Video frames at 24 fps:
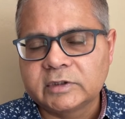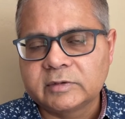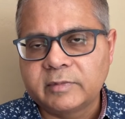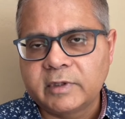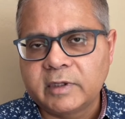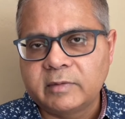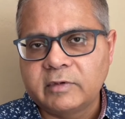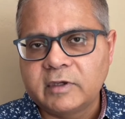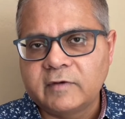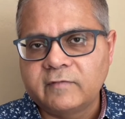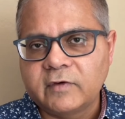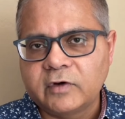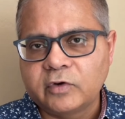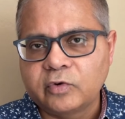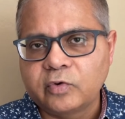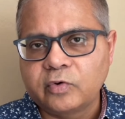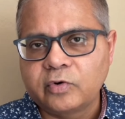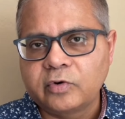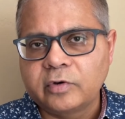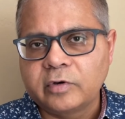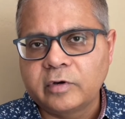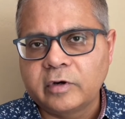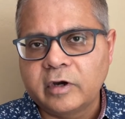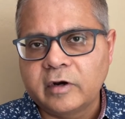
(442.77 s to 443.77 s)
maybe even go
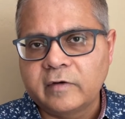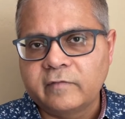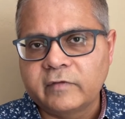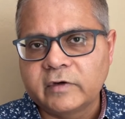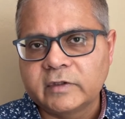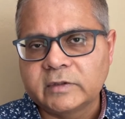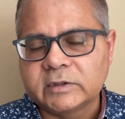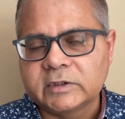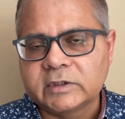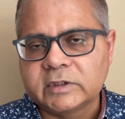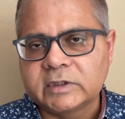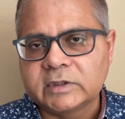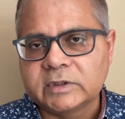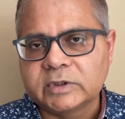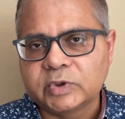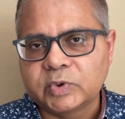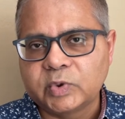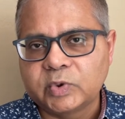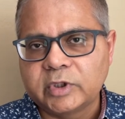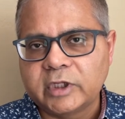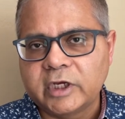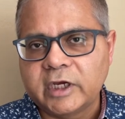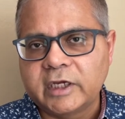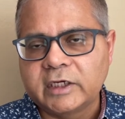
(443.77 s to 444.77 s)
to conferences,
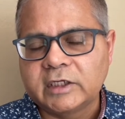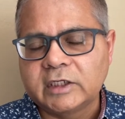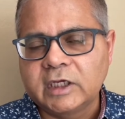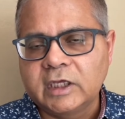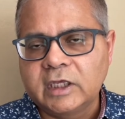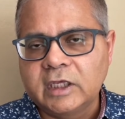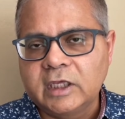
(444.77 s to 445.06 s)
so that